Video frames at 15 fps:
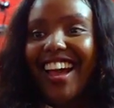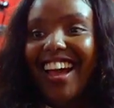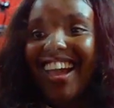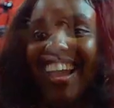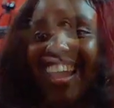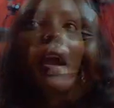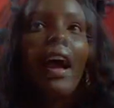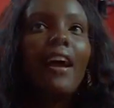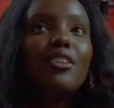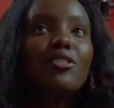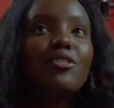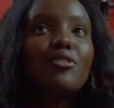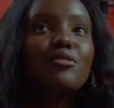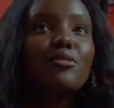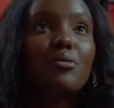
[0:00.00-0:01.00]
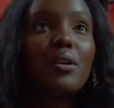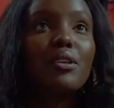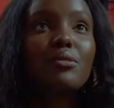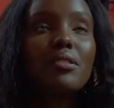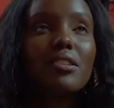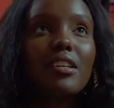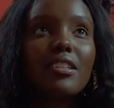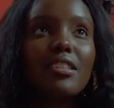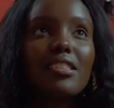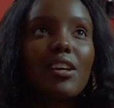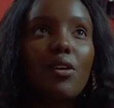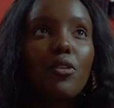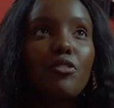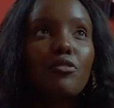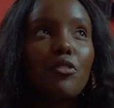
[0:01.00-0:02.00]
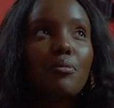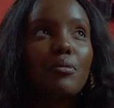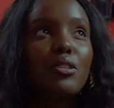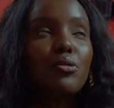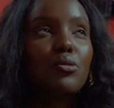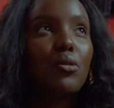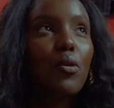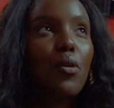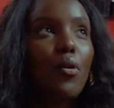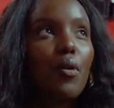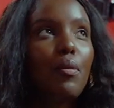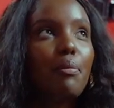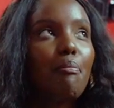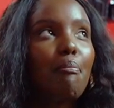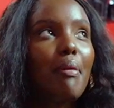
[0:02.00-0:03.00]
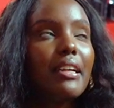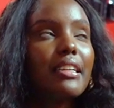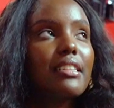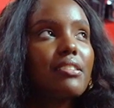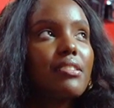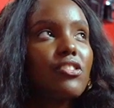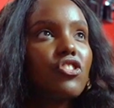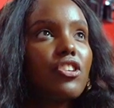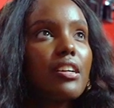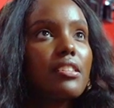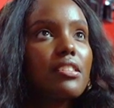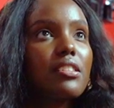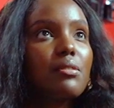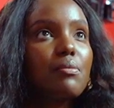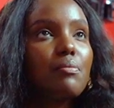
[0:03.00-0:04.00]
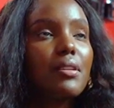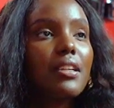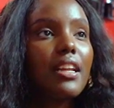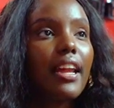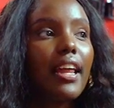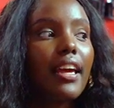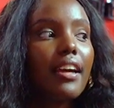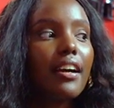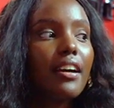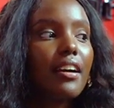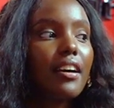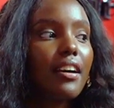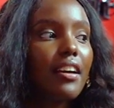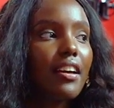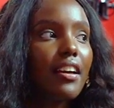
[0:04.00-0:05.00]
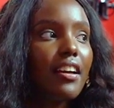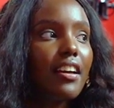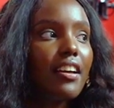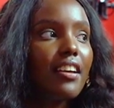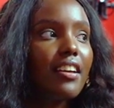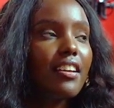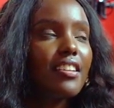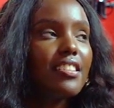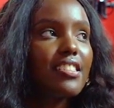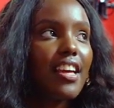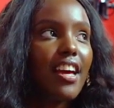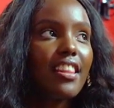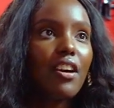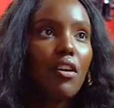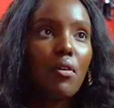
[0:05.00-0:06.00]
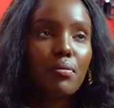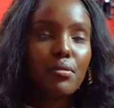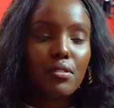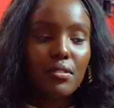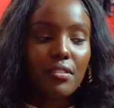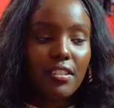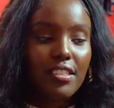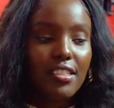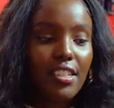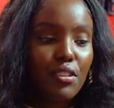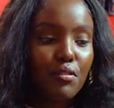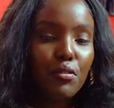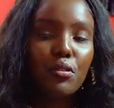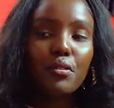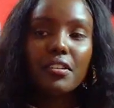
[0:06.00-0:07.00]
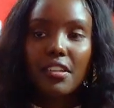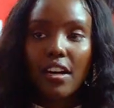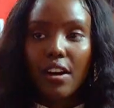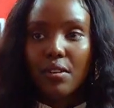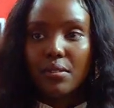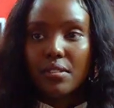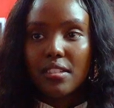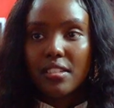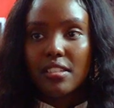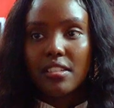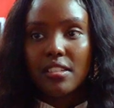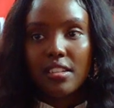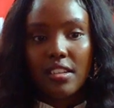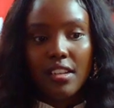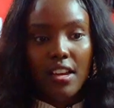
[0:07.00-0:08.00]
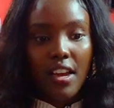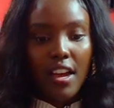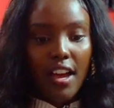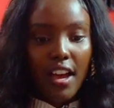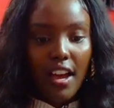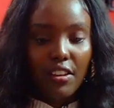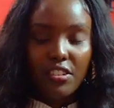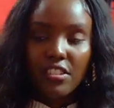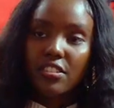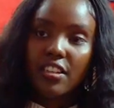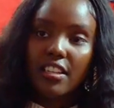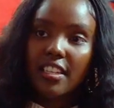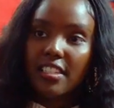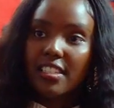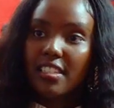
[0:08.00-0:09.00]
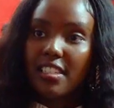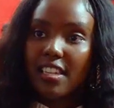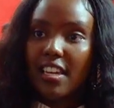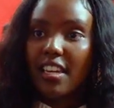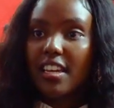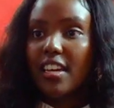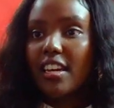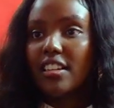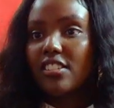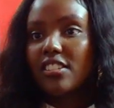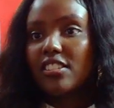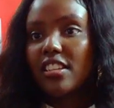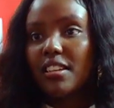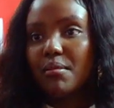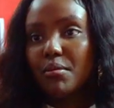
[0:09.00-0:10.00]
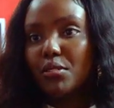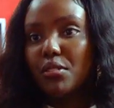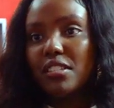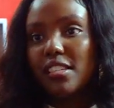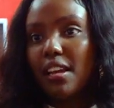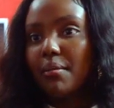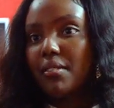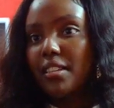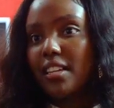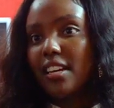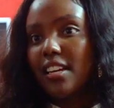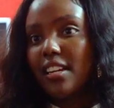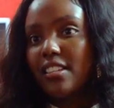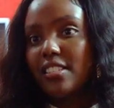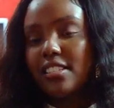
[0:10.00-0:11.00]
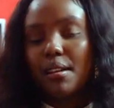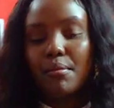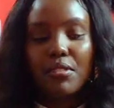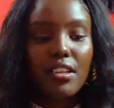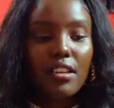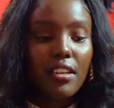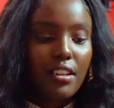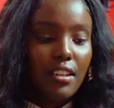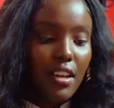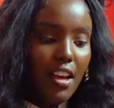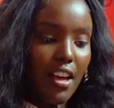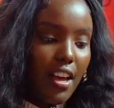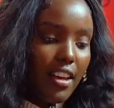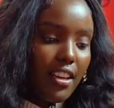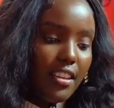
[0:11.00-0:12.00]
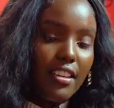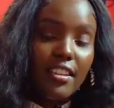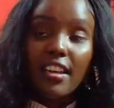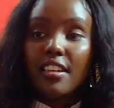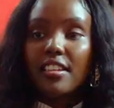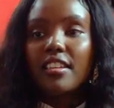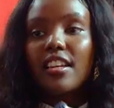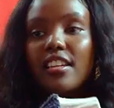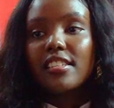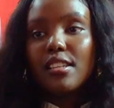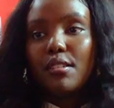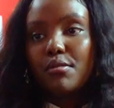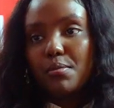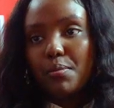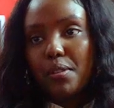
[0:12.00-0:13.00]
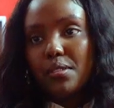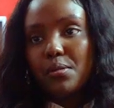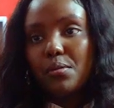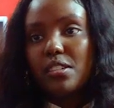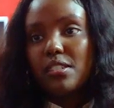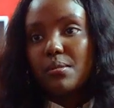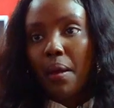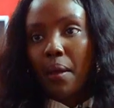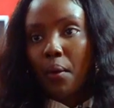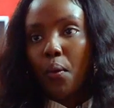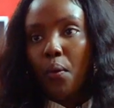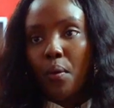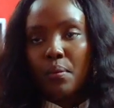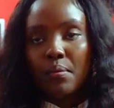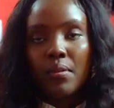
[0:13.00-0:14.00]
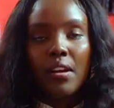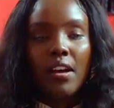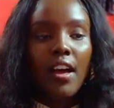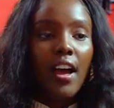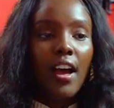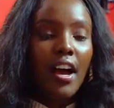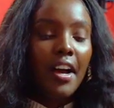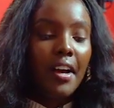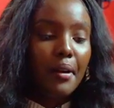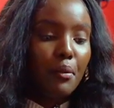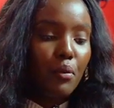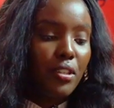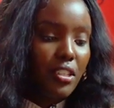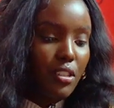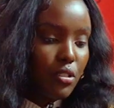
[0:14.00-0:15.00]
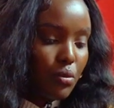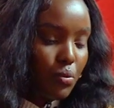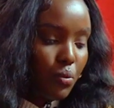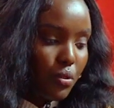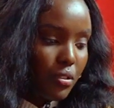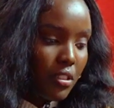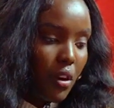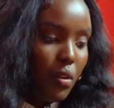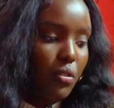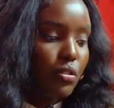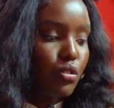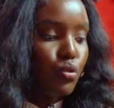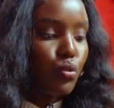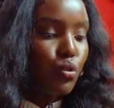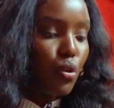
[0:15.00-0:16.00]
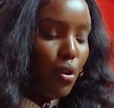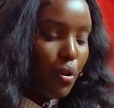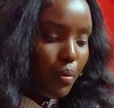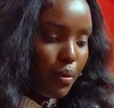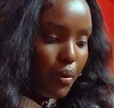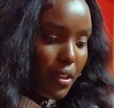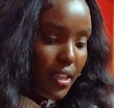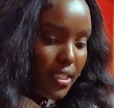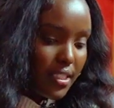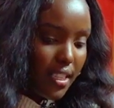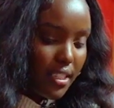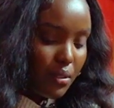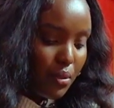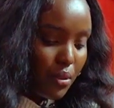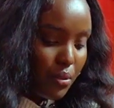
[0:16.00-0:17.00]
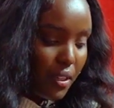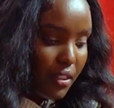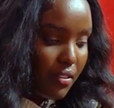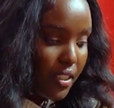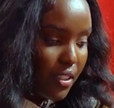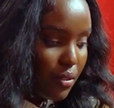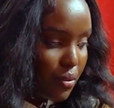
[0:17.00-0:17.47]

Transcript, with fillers: But I don't also want to say that it's a way for me to cope, but it's just been like the other option. Instead of going out, I just rather stay, I just rather be doing something else, something in a, in a safe space, which is my home. Um, what else would, now, to cope with anxiety, what do I even